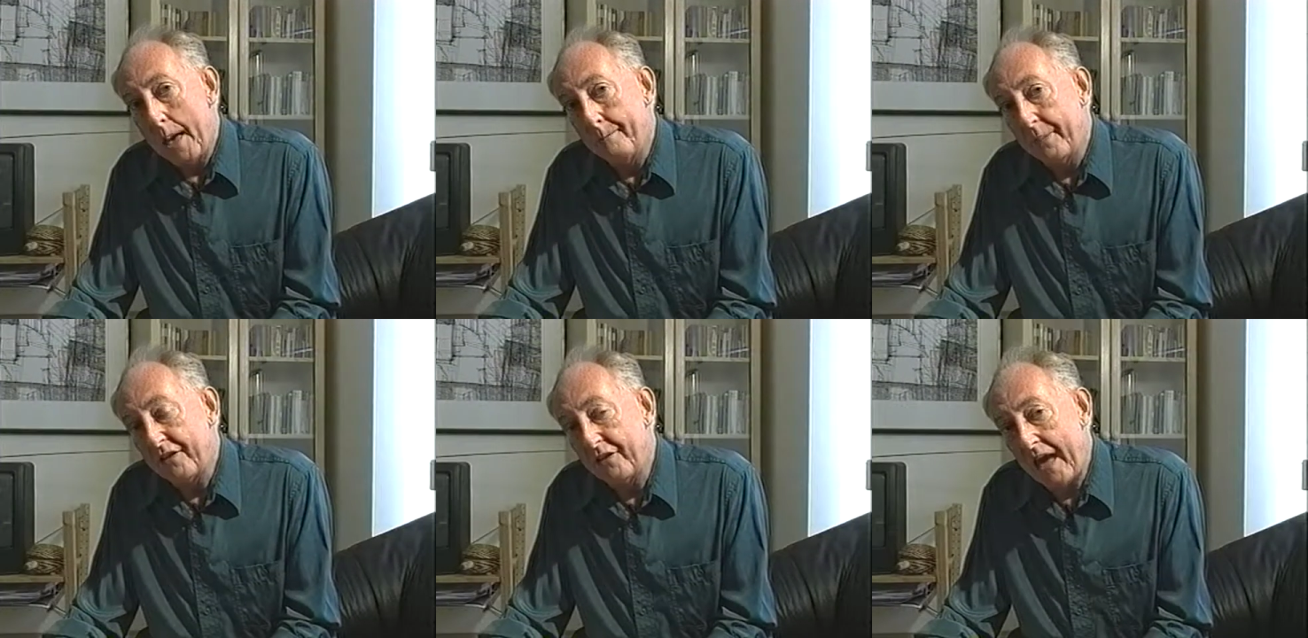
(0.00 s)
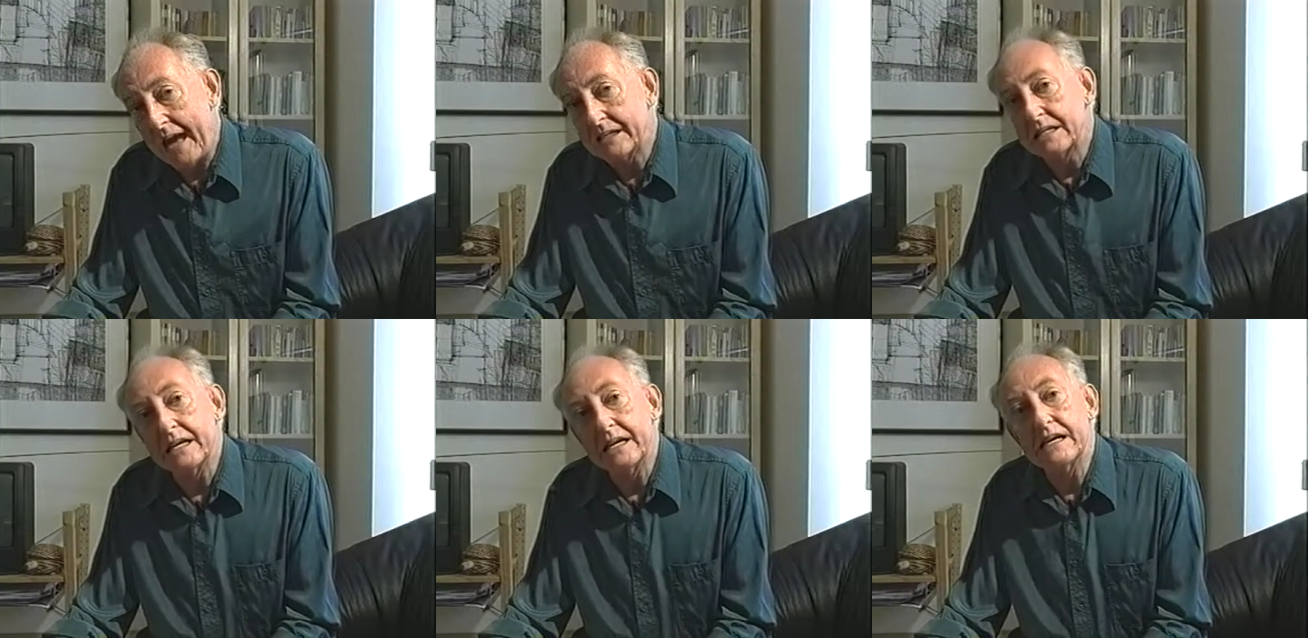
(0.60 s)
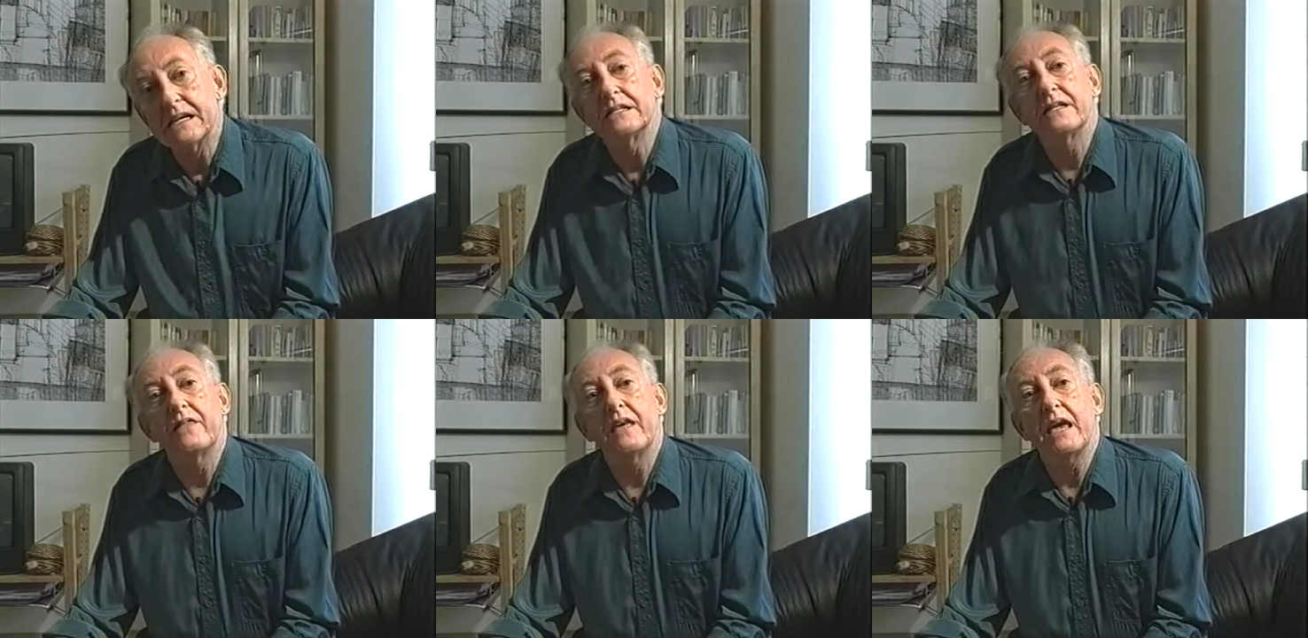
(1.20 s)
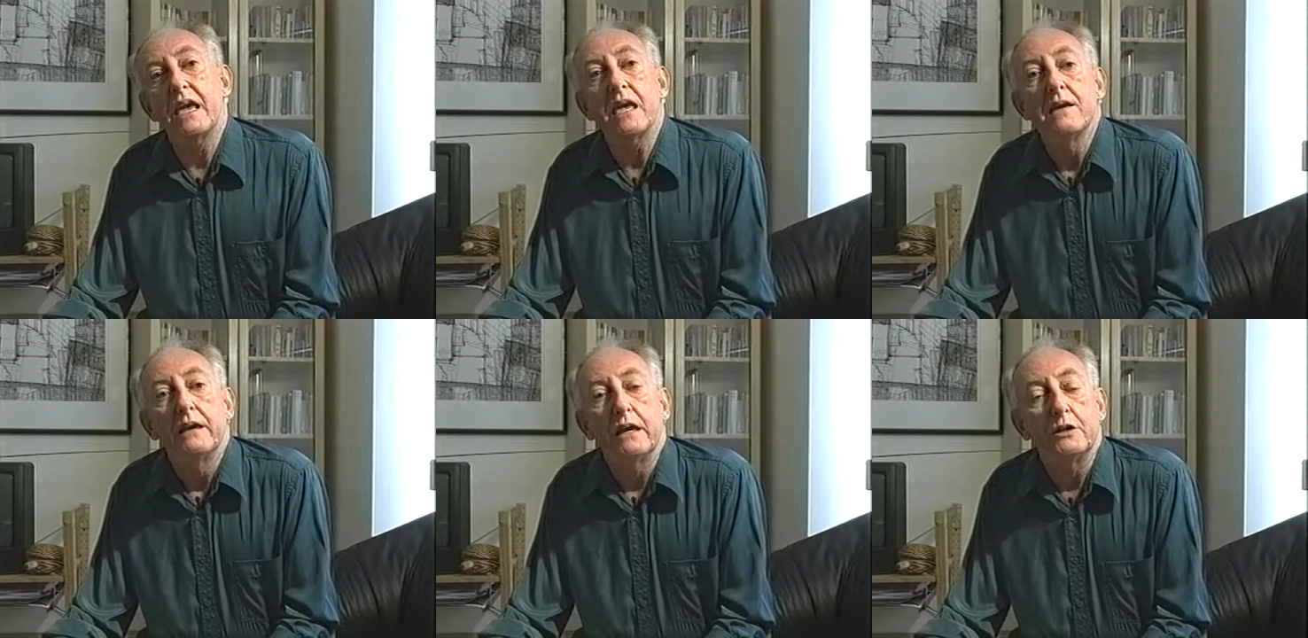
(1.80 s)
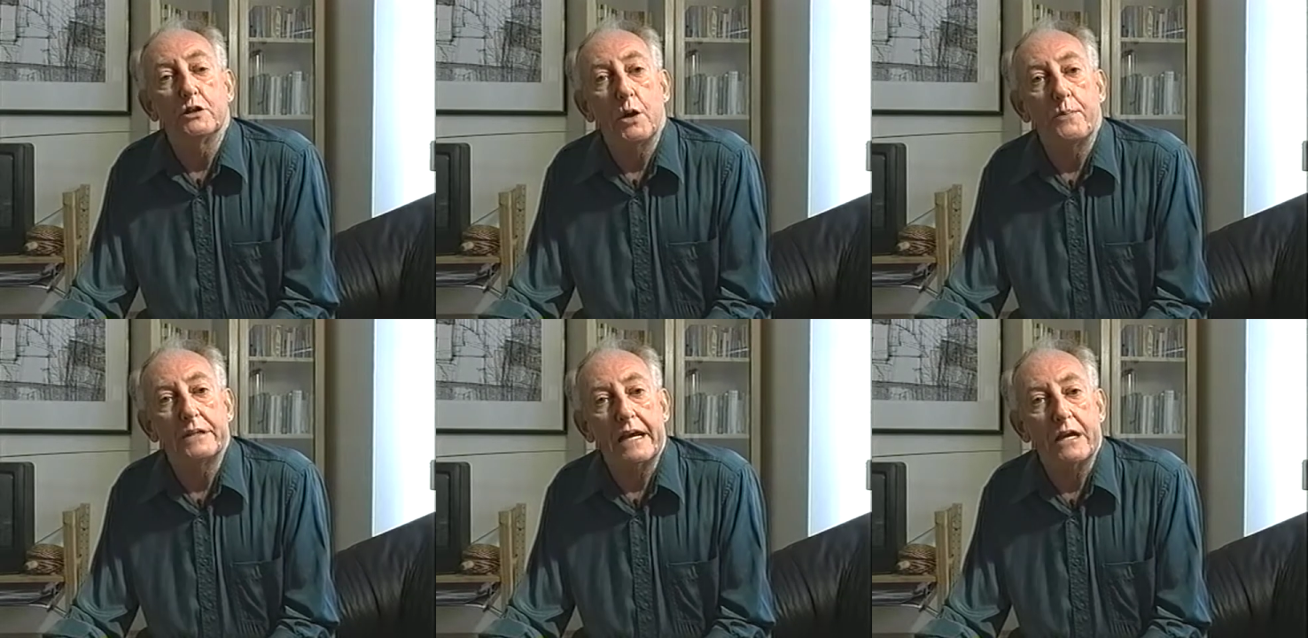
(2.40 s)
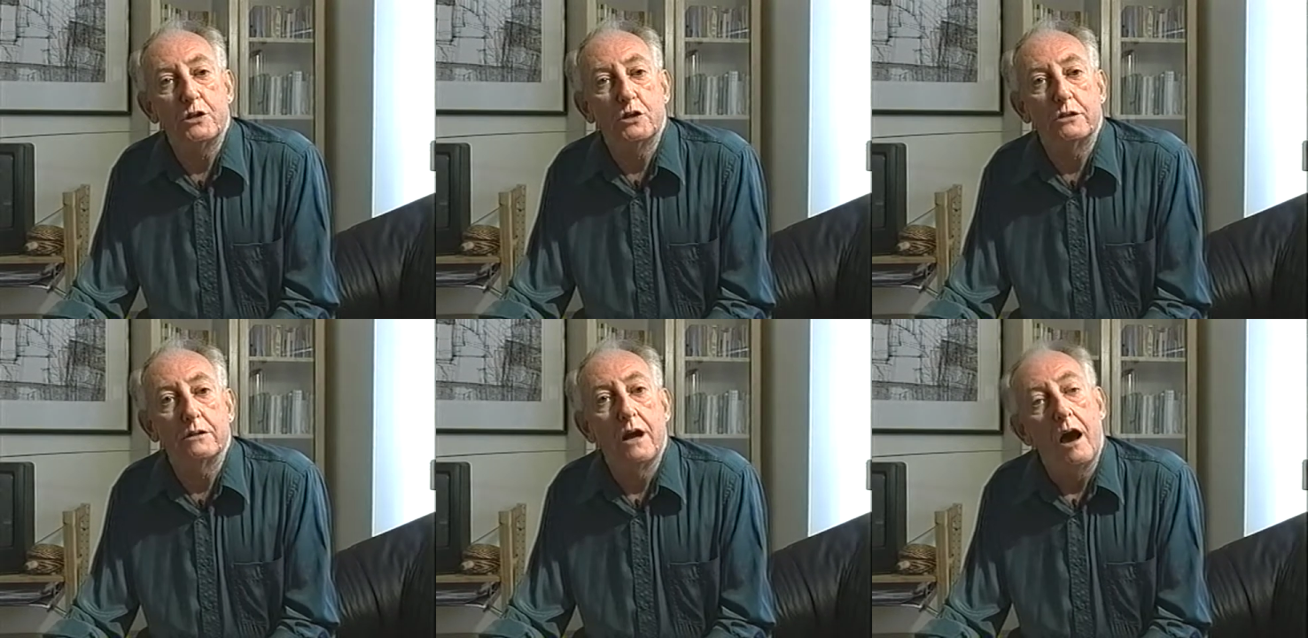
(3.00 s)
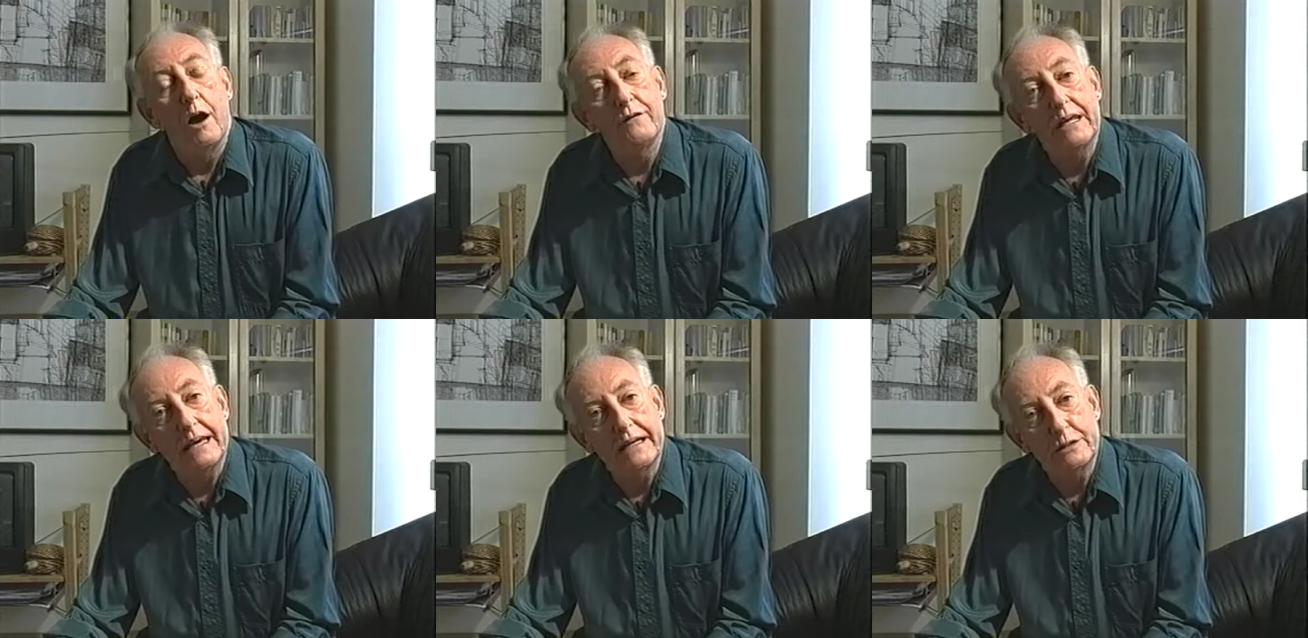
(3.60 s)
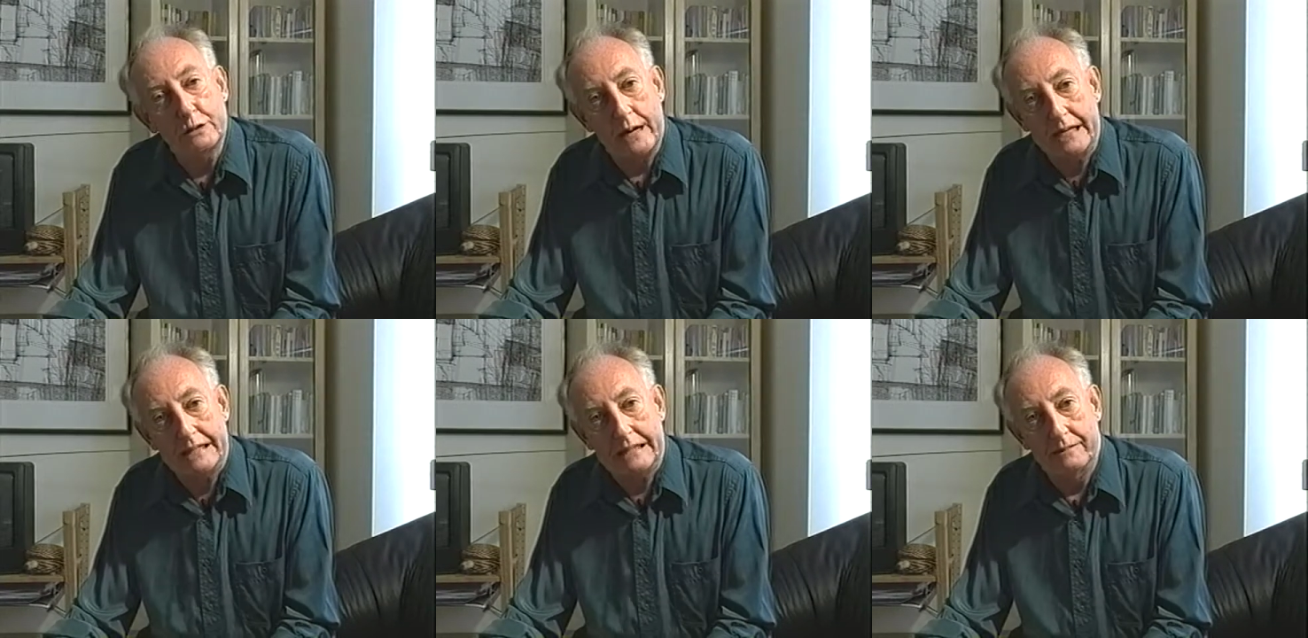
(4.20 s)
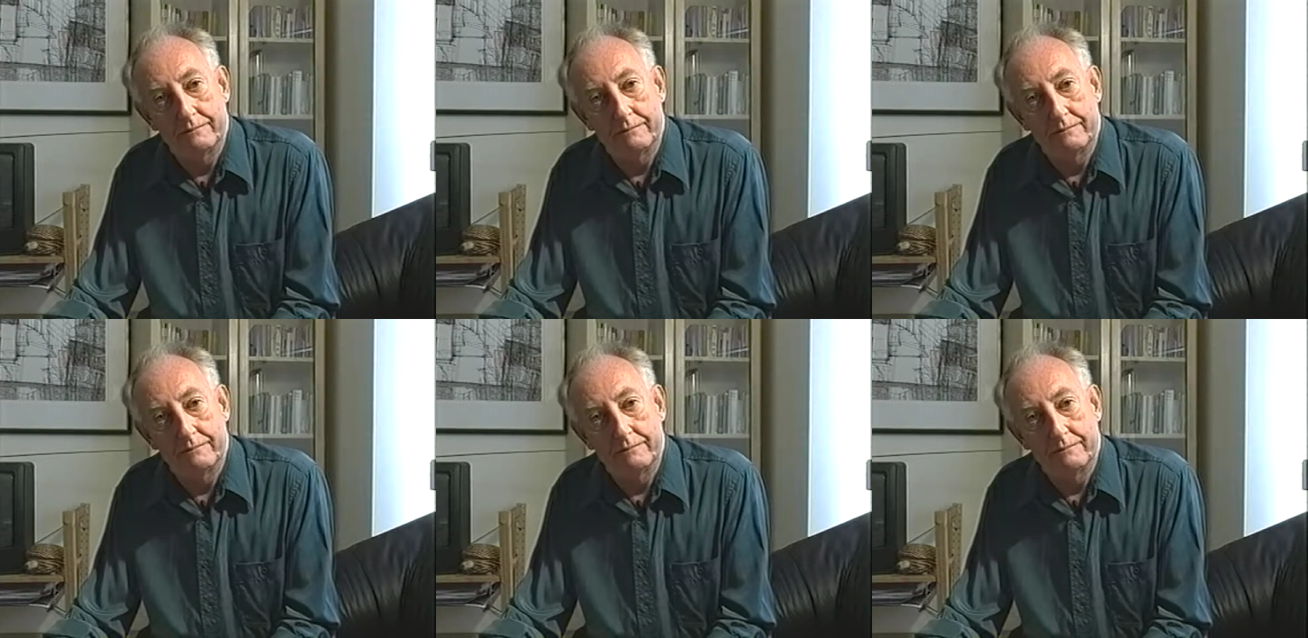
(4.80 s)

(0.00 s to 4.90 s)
But that is the interpretation of the illustrator.